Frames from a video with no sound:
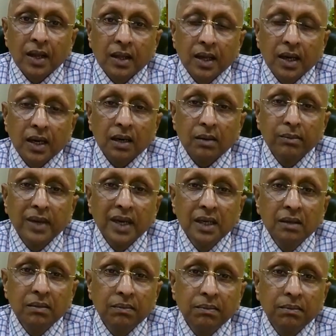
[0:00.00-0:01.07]
there are
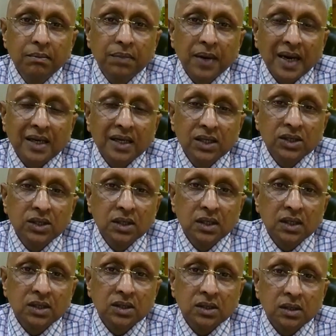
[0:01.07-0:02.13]
many
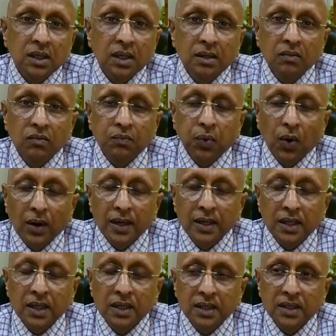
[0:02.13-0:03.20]
practitioners in
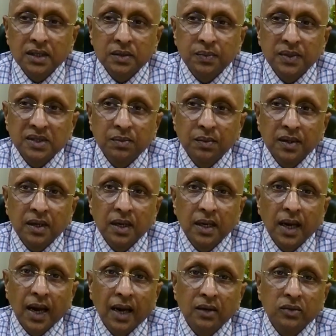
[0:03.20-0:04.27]
foreign countries.
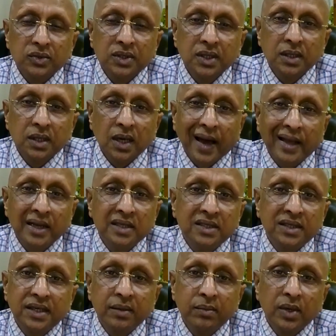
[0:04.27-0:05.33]
Specifically, I have seen the
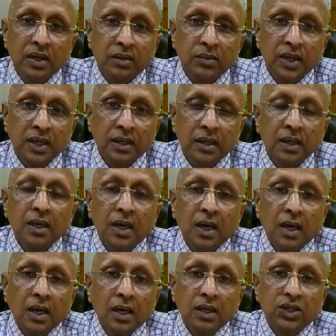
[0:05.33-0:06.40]
Alice Timmerman.
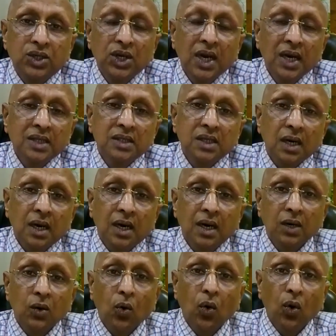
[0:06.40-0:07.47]
She has
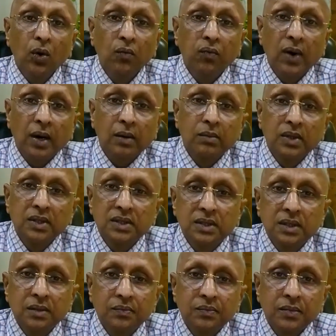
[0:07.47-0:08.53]
her own
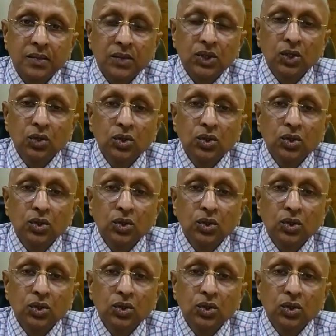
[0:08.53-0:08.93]
pharmacy. She